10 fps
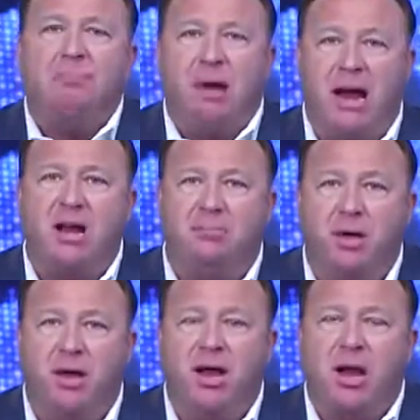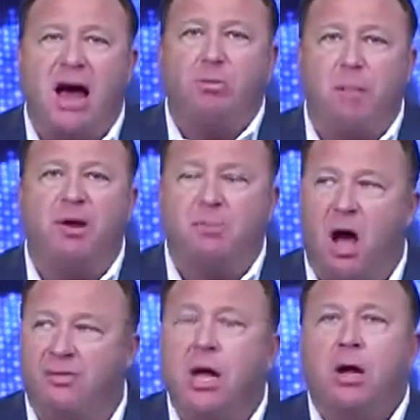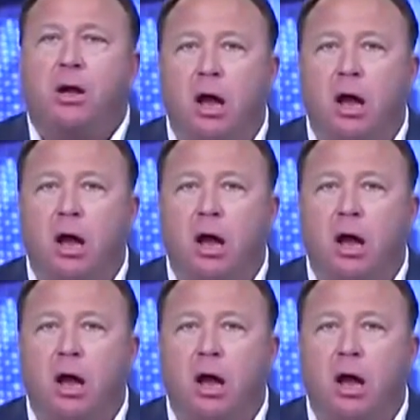and paying them good and not ripping them off.